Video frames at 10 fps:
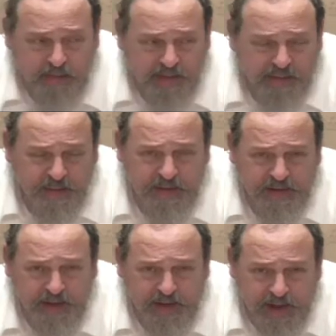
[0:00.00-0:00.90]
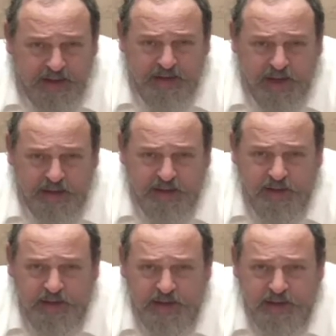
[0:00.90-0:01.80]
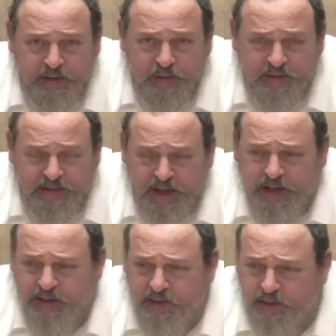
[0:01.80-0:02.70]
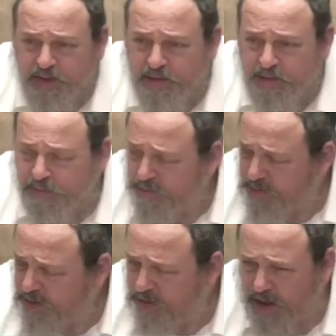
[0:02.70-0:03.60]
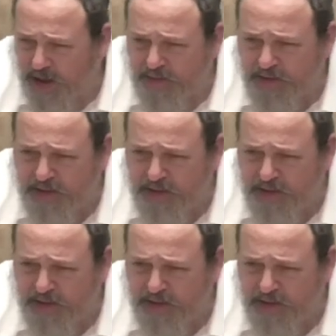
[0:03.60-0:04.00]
Maybe it means on the inside, so that things don't stick to the oven.